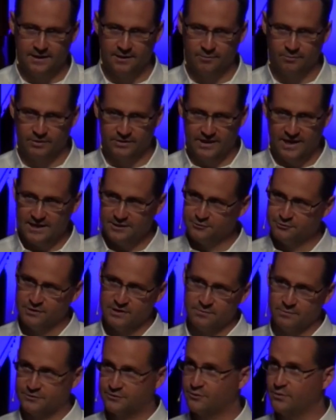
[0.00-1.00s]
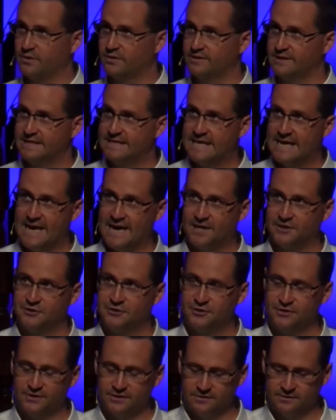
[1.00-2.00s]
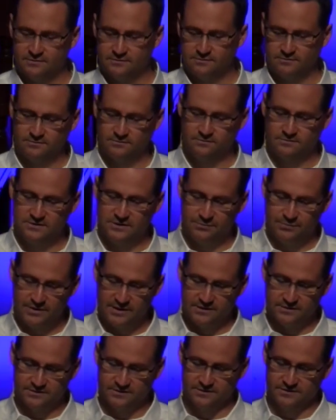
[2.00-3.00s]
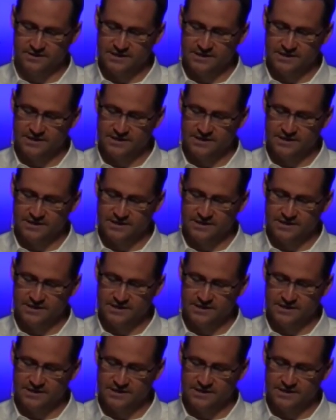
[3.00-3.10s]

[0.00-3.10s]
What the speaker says: But that dream was quickly dashed to pieces.